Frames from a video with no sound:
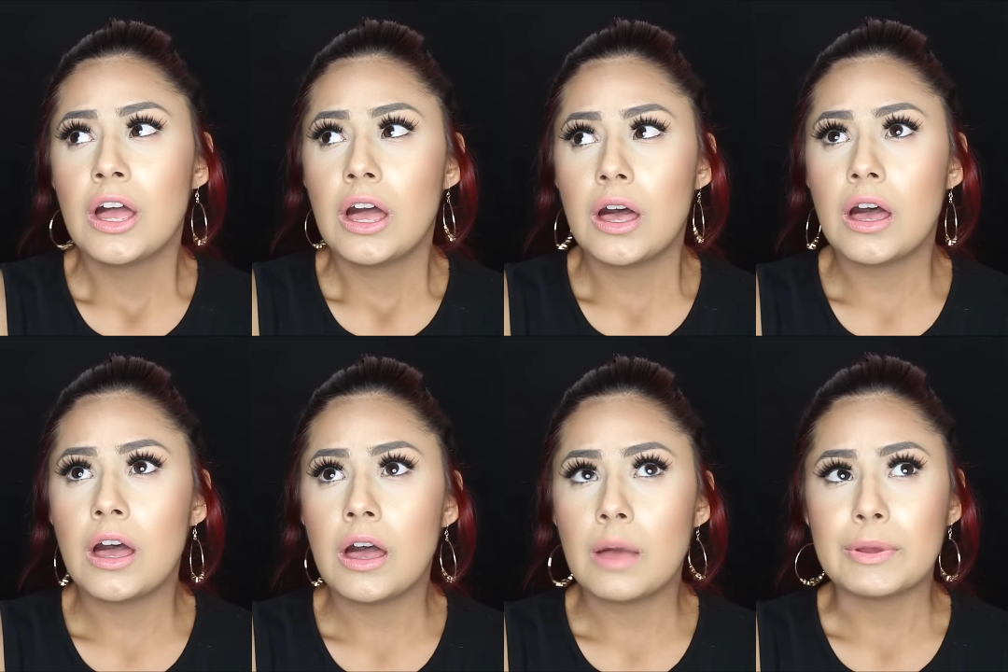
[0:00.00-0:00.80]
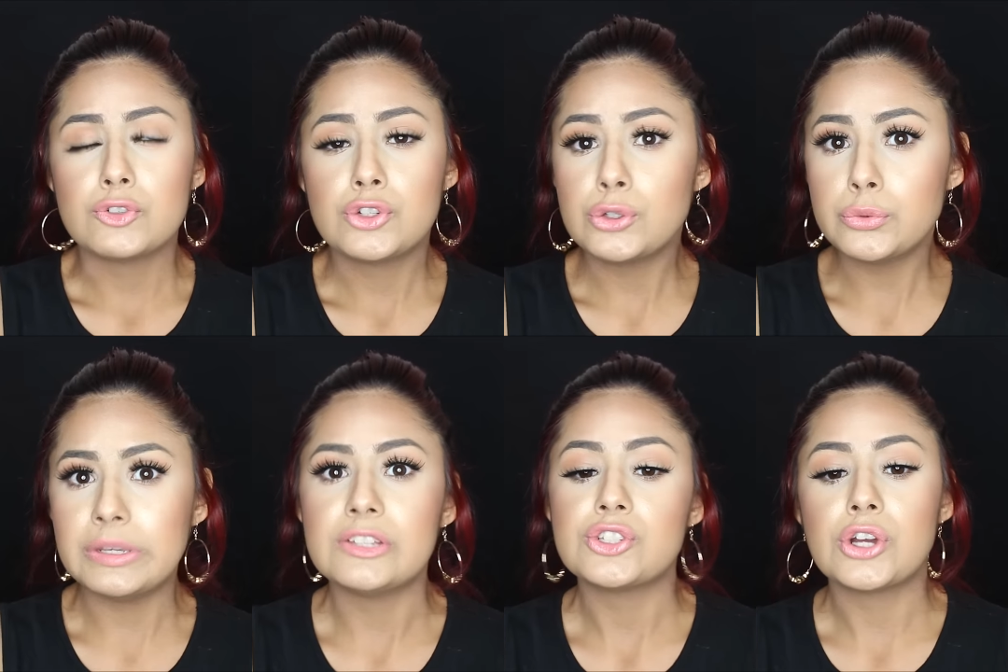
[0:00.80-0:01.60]
about 2
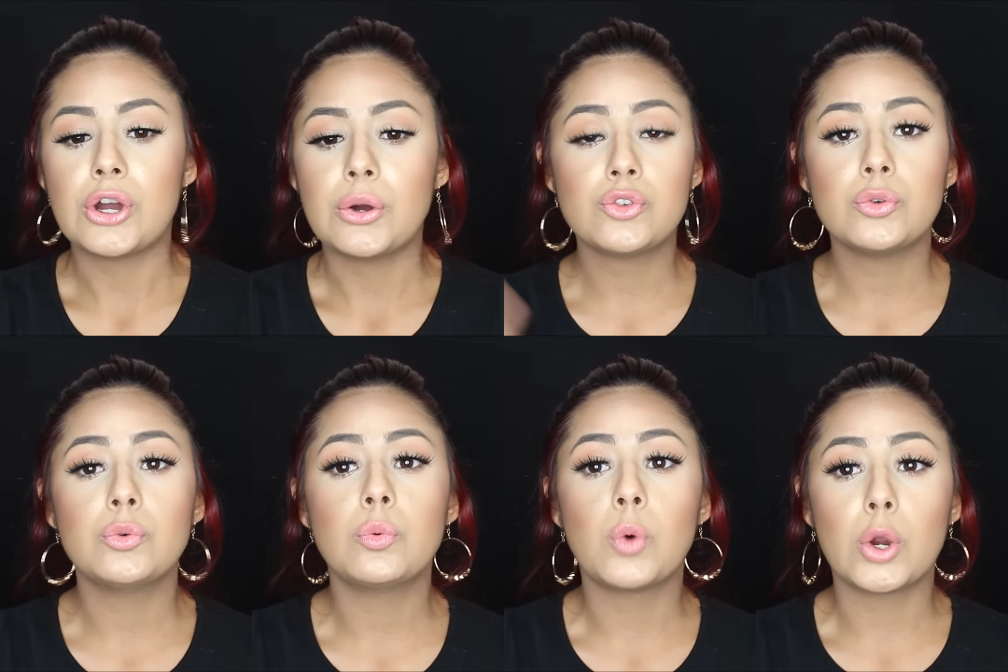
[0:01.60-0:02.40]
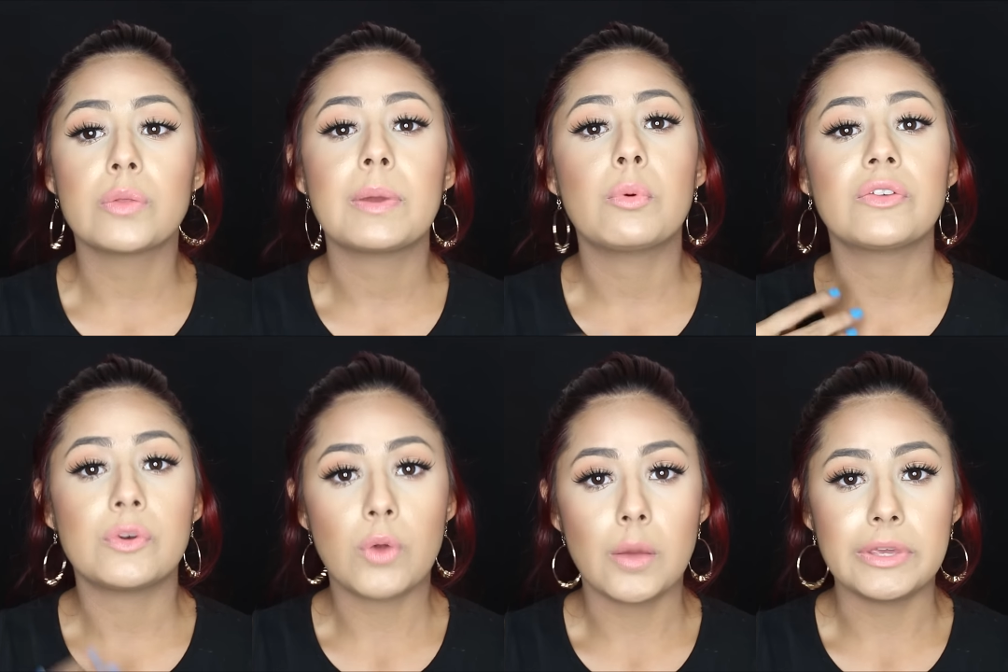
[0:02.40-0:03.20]
weeks ago to work with my
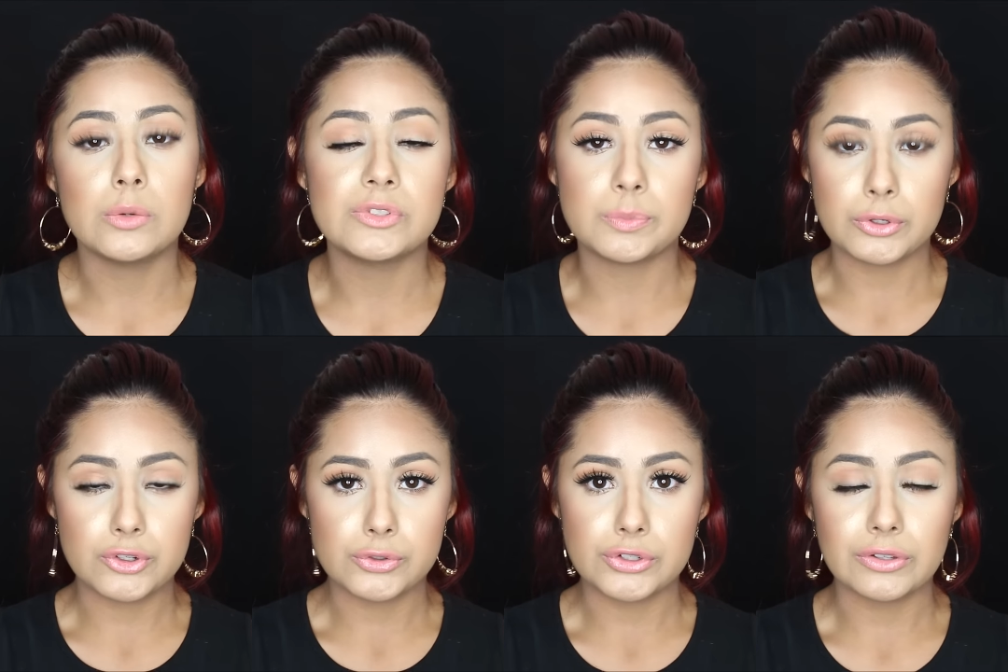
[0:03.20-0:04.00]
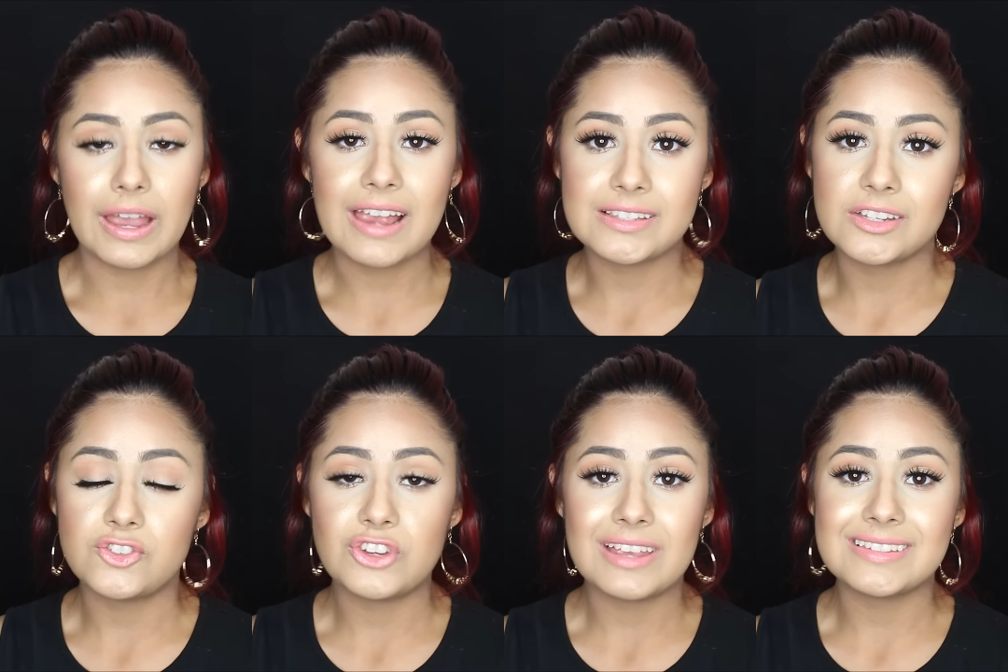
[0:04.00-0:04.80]
boyfriend Robbie, who is a producer. Like I said,
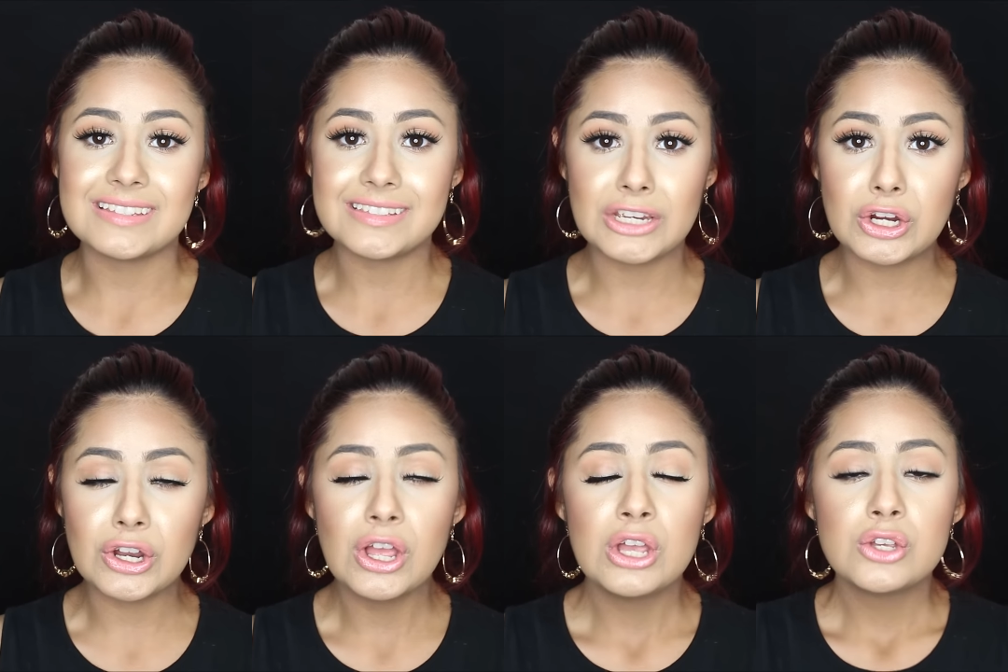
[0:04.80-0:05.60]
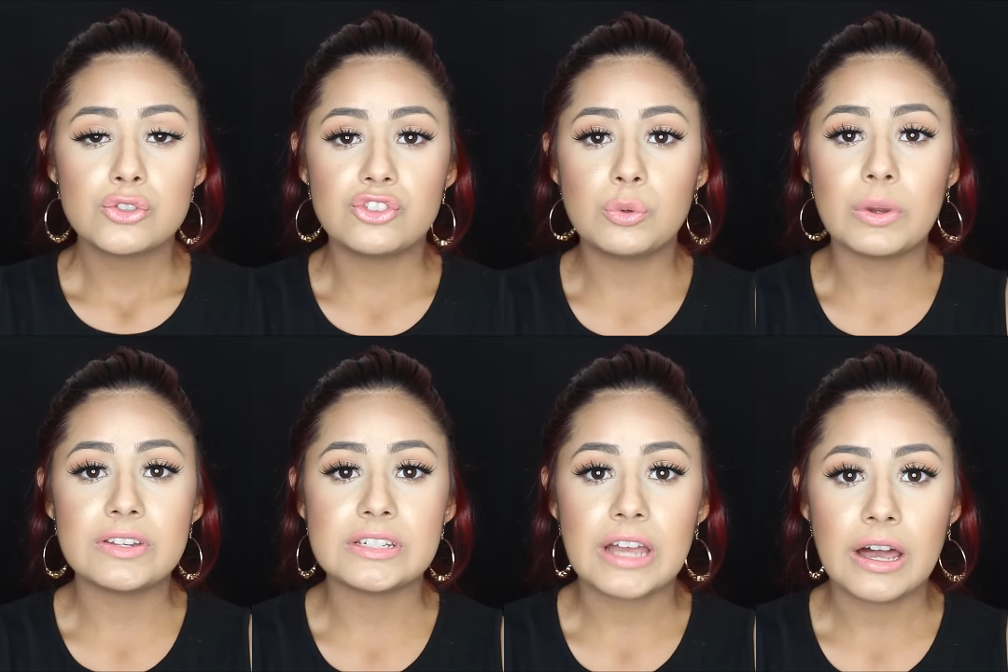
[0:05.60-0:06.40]
she is a singer, so she
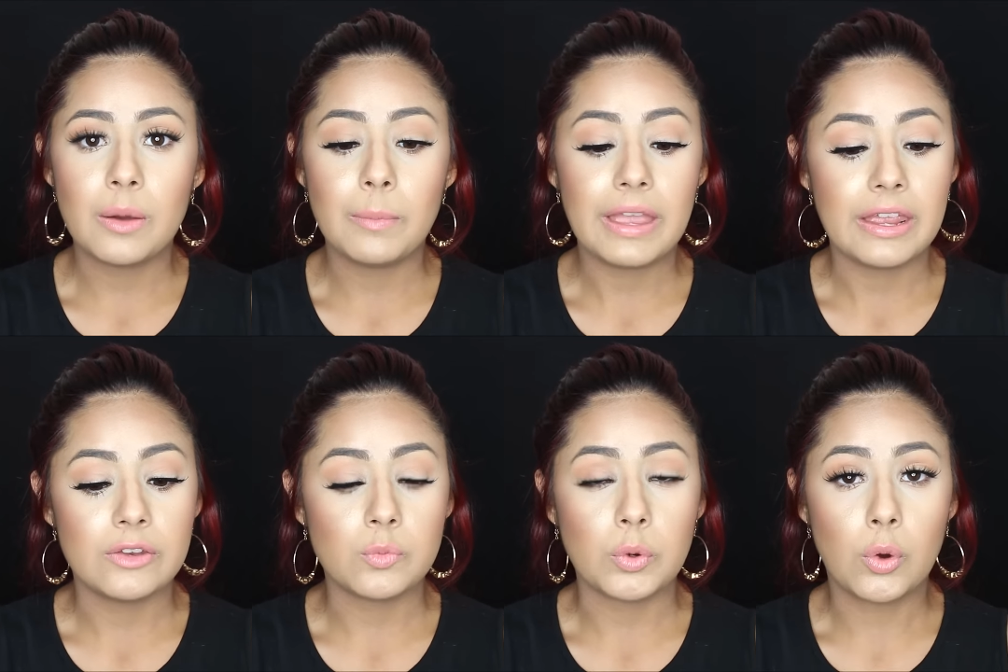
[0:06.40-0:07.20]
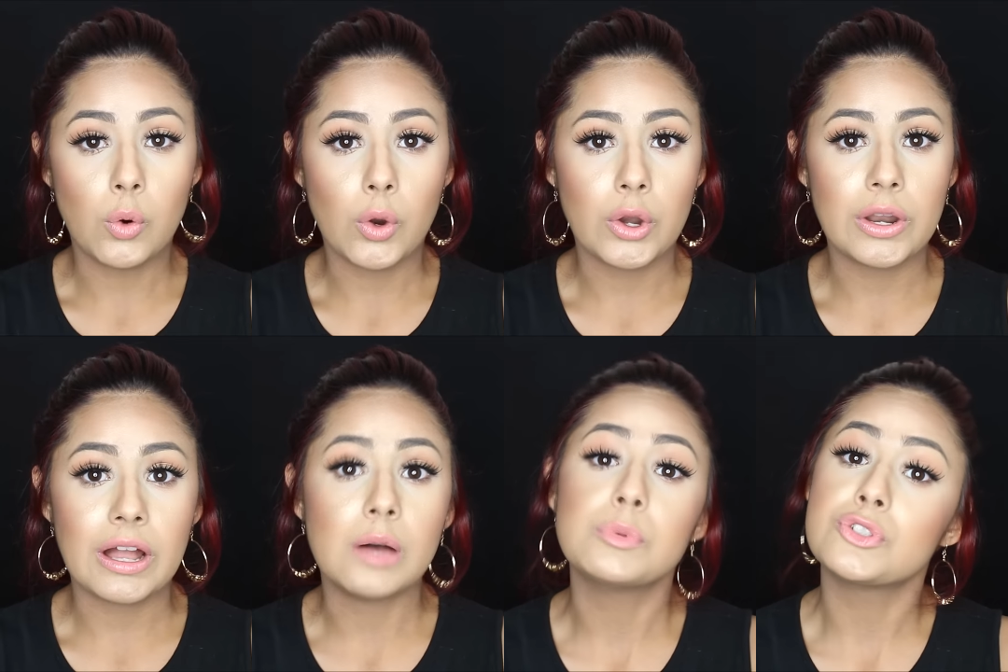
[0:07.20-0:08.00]
wanted to come and record a
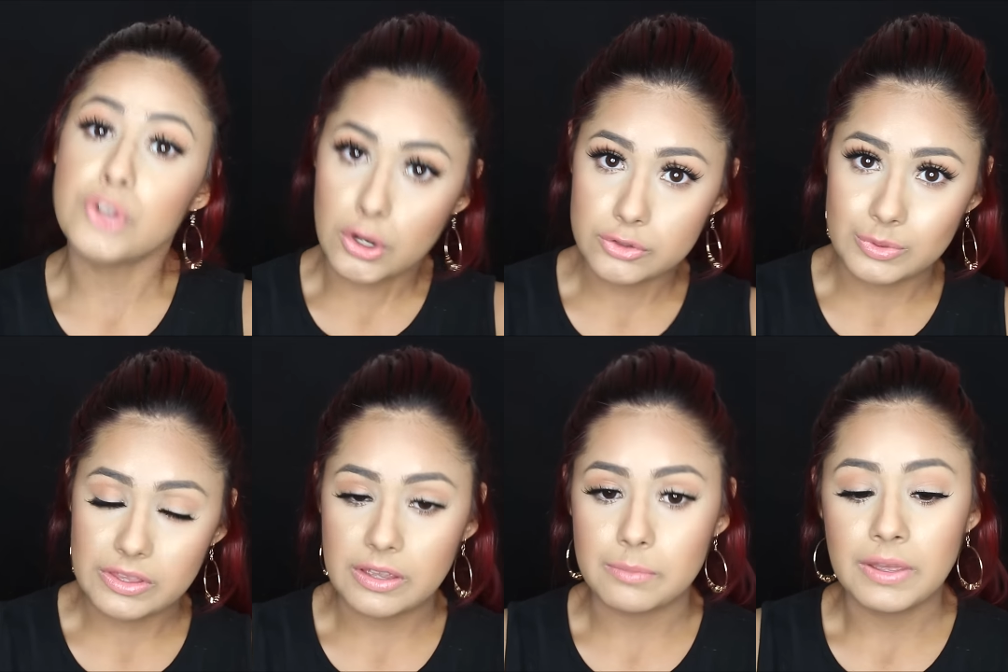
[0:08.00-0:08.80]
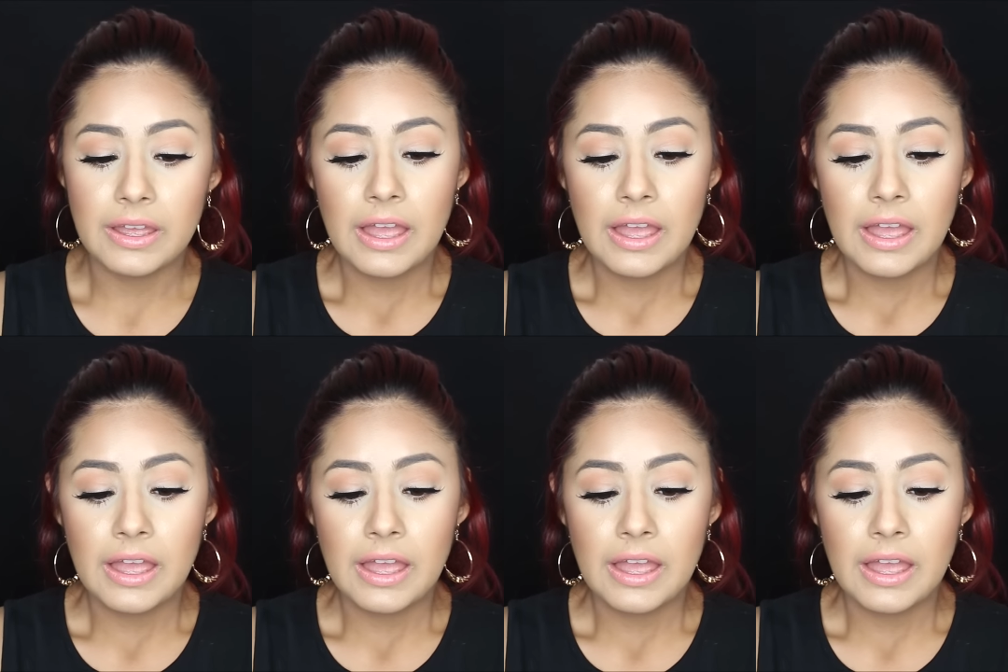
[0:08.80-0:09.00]
couple songs with him,